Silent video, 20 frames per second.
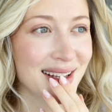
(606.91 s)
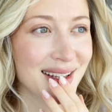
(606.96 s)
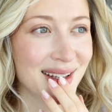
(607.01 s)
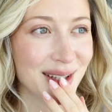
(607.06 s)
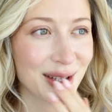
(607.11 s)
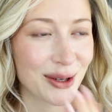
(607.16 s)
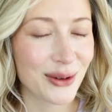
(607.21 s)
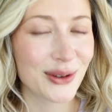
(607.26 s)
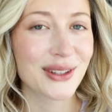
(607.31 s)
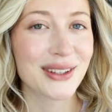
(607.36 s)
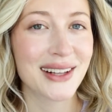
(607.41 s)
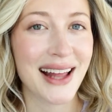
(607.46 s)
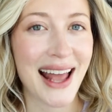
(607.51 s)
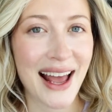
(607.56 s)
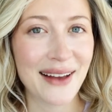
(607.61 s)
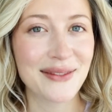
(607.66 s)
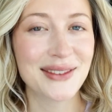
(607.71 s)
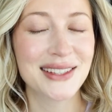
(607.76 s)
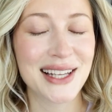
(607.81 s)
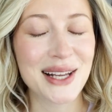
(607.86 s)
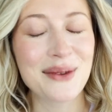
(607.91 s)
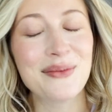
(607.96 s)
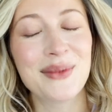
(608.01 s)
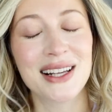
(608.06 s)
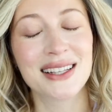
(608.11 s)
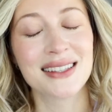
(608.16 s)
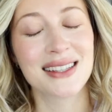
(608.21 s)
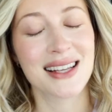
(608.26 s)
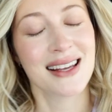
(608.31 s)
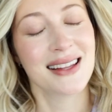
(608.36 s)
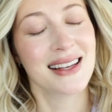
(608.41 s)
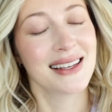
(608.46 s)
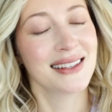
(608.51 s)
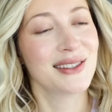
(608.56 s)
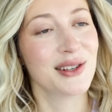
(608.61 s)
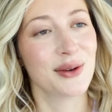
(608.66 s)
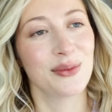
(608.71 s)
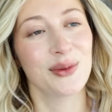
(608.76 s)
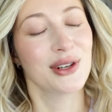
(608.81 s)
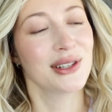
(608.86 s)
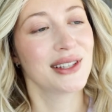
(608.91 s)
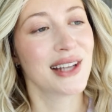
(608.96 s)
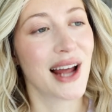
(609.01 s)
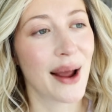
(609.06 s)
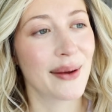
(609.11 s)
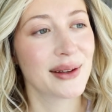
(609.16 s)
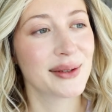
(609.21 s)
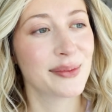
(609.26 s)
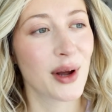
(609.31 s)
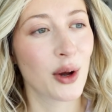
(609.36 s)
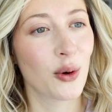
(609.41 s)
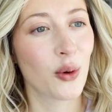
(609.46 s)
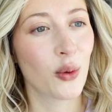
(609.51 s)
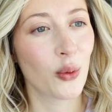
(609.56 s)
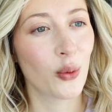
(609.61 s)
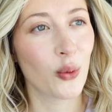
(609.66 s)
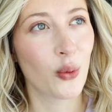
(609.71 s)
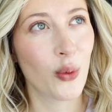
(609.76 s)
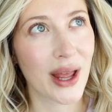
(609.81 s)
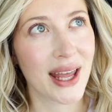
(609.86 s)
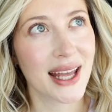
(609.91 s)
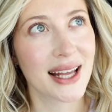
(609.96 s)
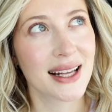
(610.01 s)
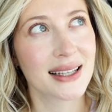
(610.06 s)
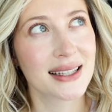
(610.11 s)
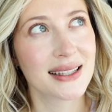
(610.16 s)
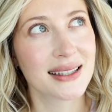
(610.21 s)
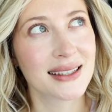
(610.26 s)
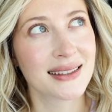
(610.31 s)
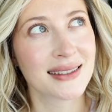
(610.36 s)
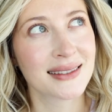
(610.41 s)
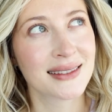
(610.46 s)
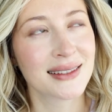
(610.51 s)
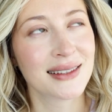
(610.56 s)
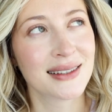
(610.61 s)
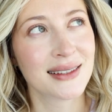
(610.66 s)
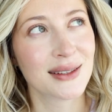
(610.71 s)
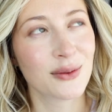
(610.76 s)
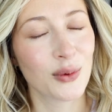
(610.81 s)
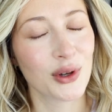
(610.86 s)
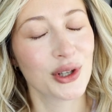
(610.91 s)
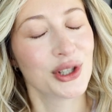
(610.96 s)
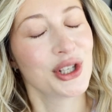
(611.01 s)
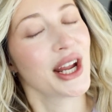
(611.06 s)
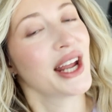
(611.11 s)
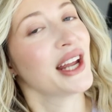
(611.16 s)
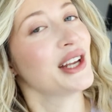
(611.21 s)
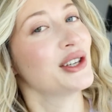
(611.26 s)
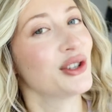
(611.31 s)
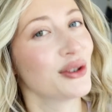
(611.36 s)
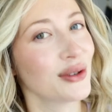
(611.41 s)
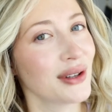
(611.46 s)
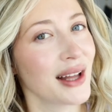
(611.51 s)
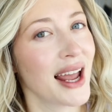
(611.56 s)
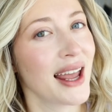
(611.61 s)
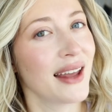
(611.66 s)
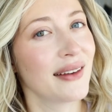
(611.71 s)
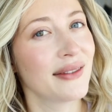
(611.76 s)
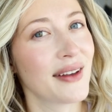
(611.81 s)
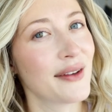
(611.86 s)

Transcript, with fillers: you'll have seen me say this numerous times, but wigs will change your life.